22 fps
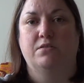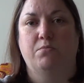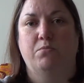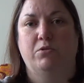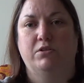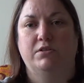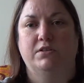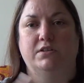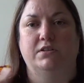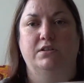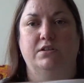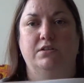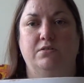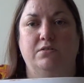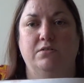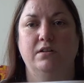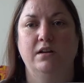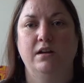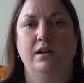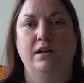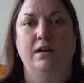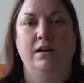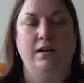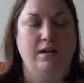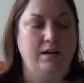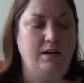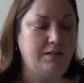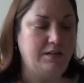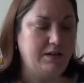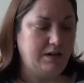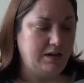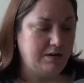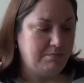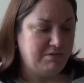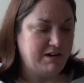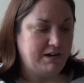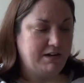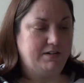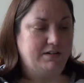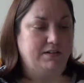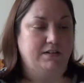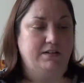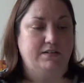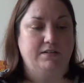on what to do, and then you
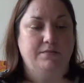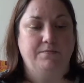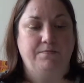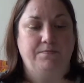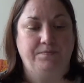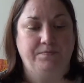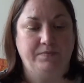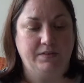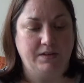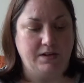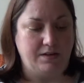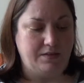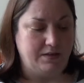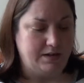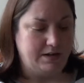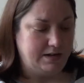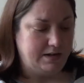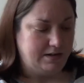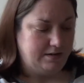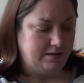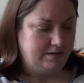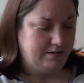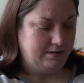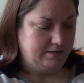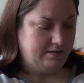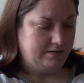practice. And then